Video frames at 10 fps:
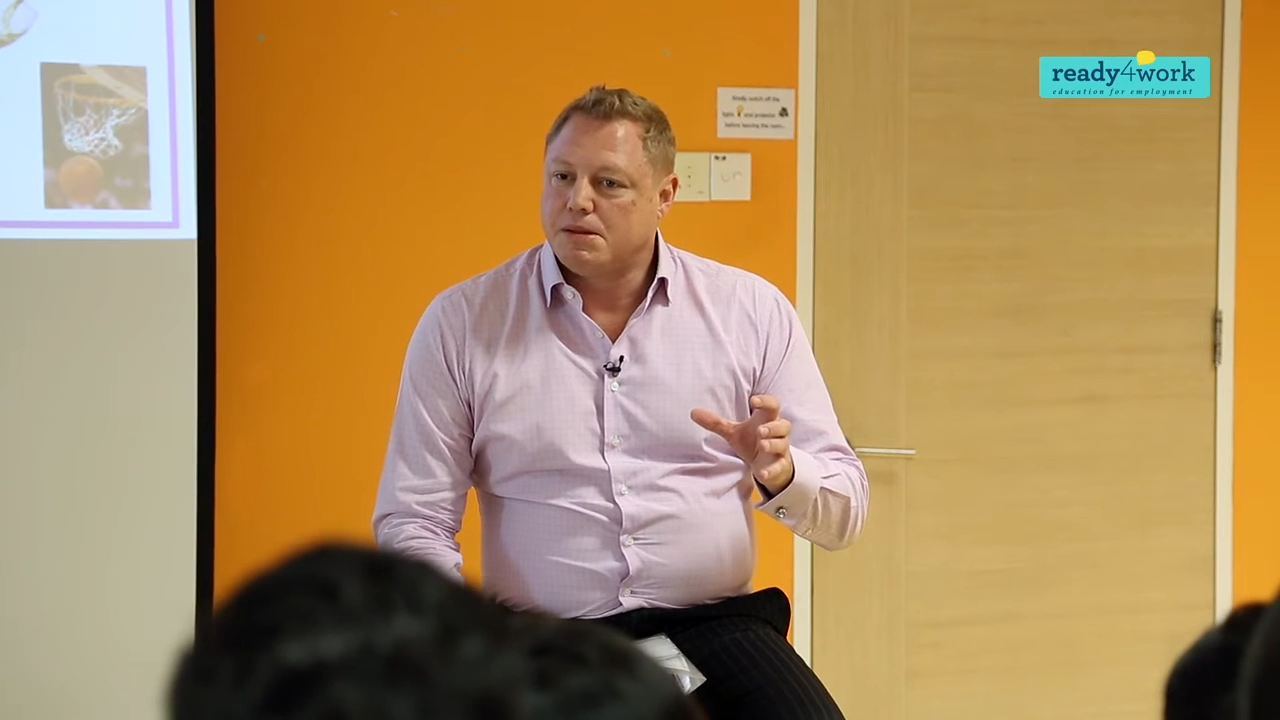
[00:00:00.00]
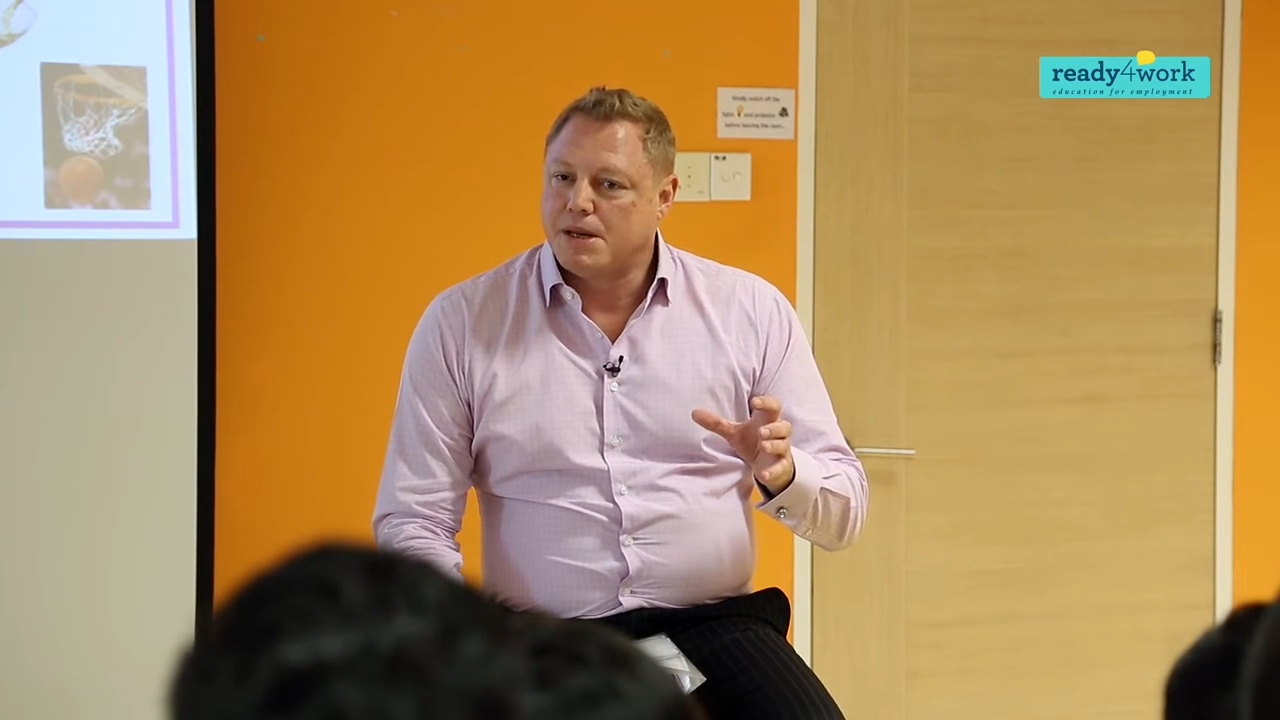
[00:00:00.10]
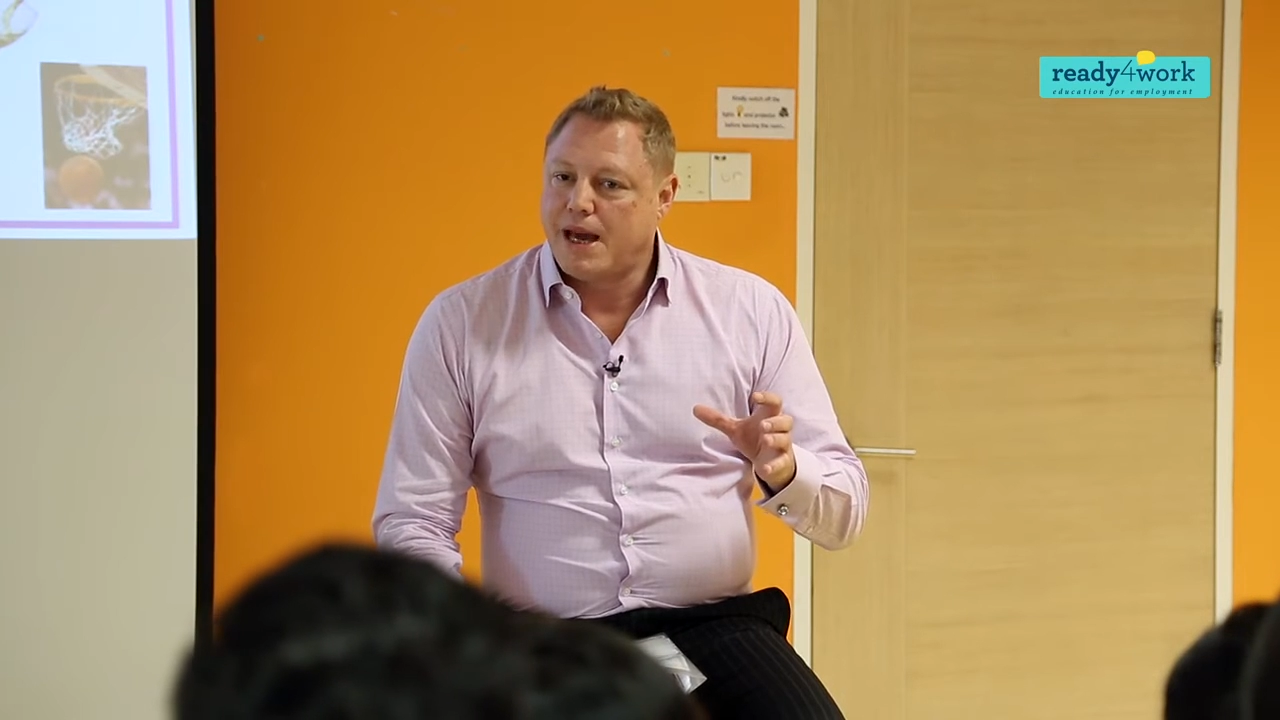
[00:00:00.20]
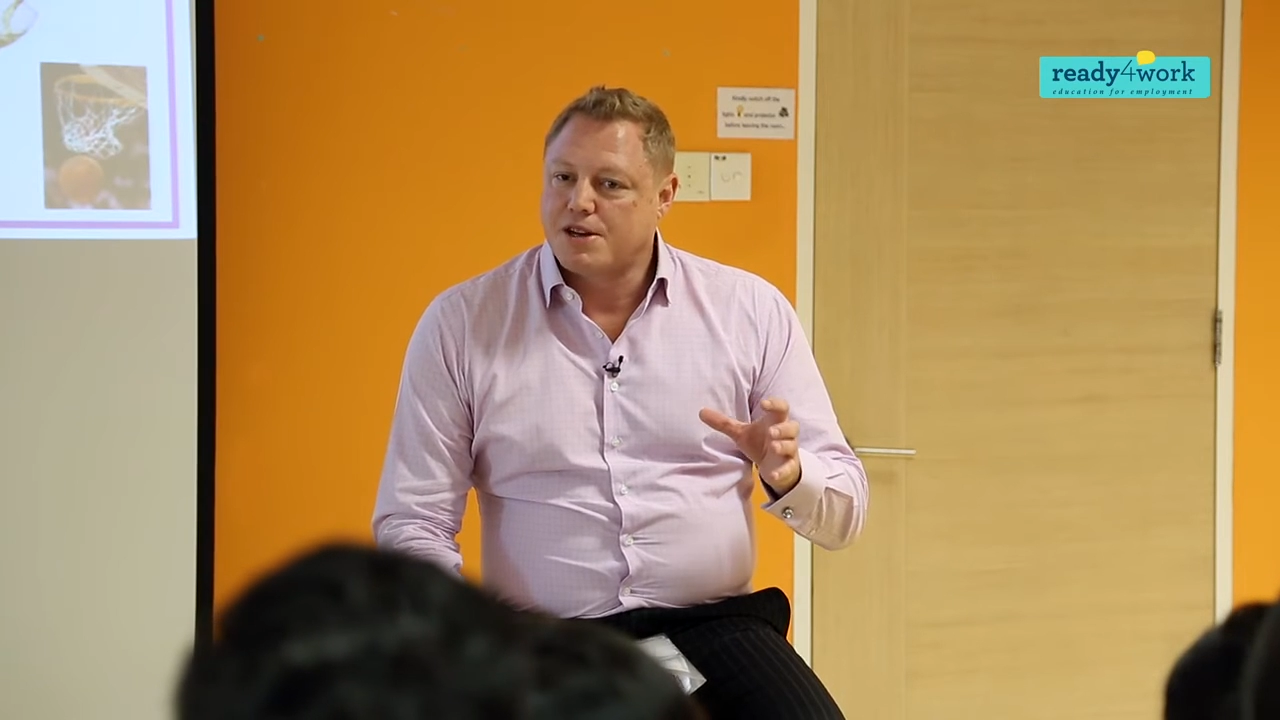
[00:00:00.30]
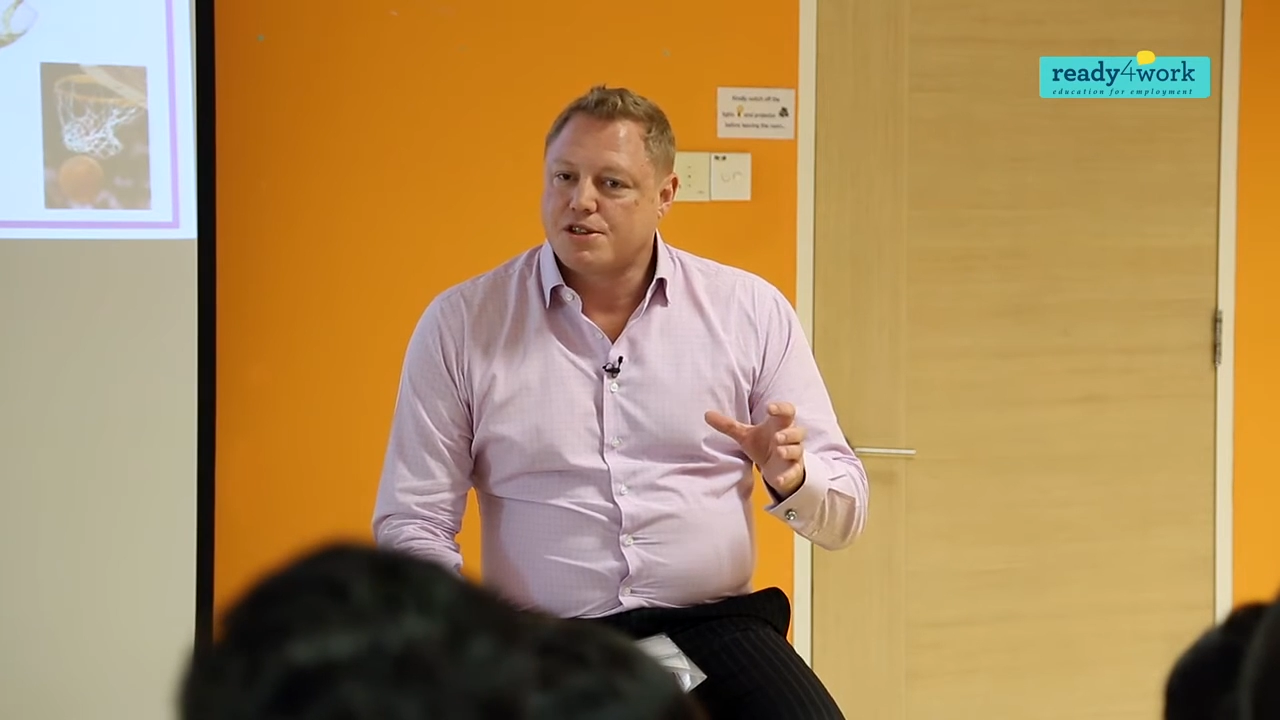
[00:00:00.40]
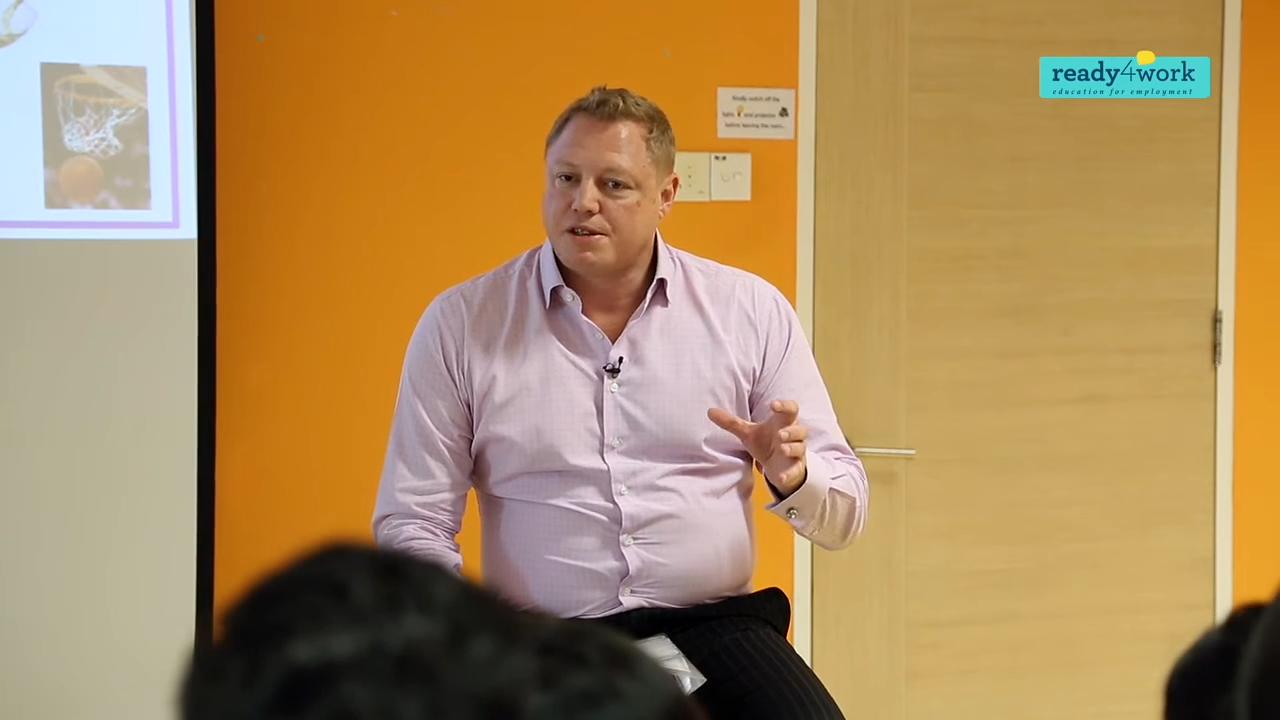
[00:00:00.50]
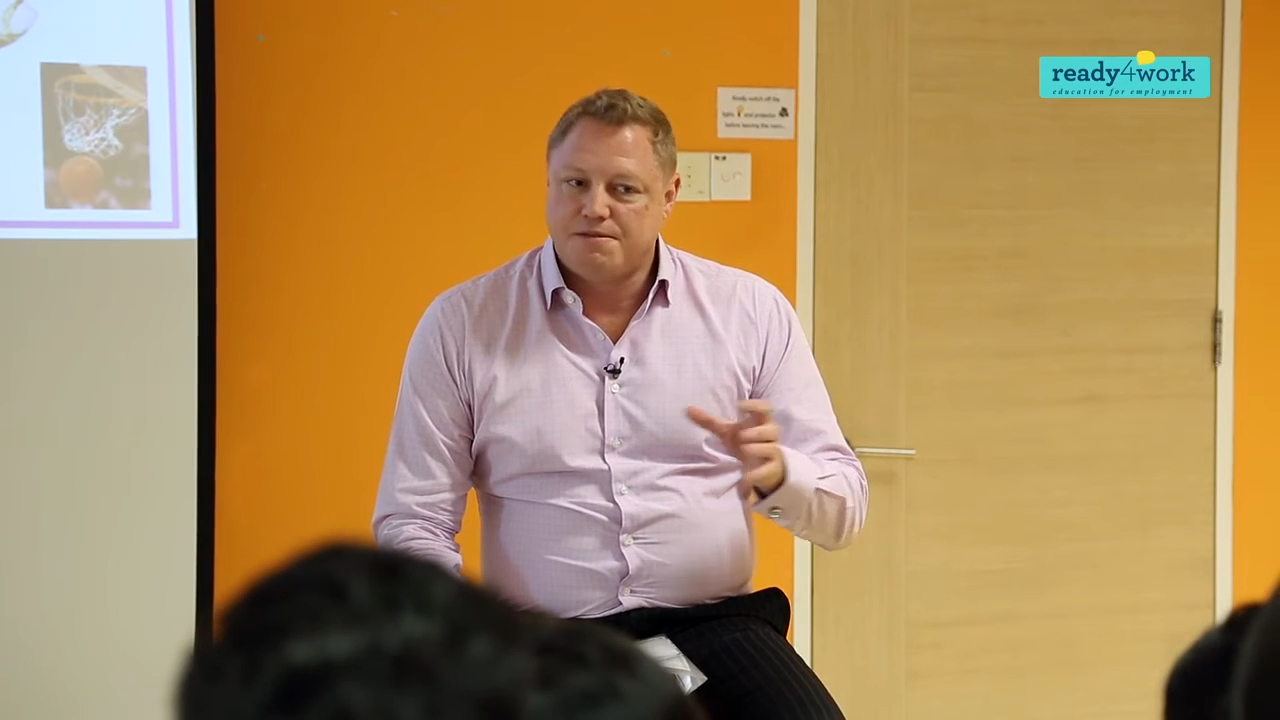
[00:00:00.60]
that actually